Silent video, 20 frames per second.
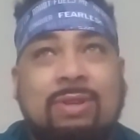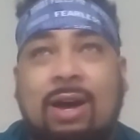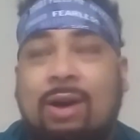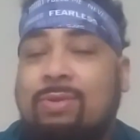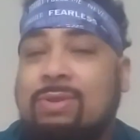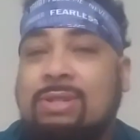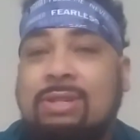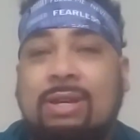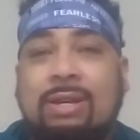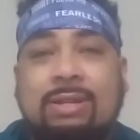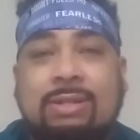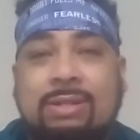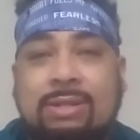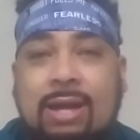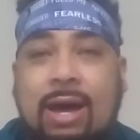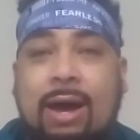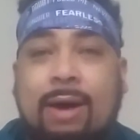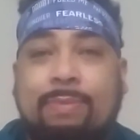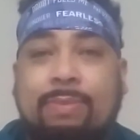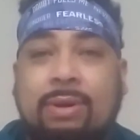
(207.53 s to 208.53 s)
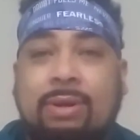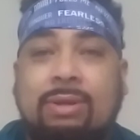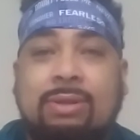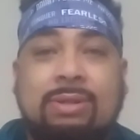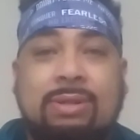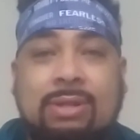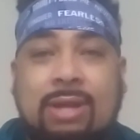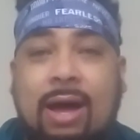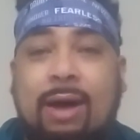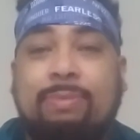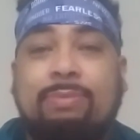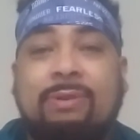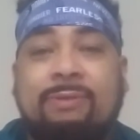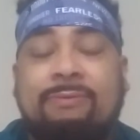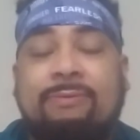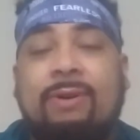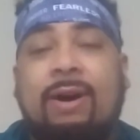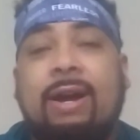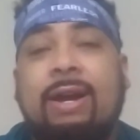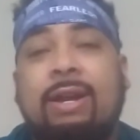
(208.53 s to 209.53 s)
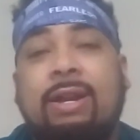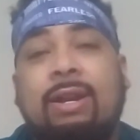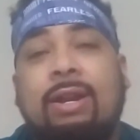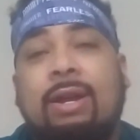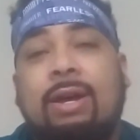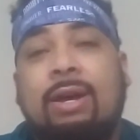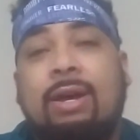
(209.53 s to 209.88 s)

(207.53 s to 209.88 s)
I was saying, stop it. Stop the fight.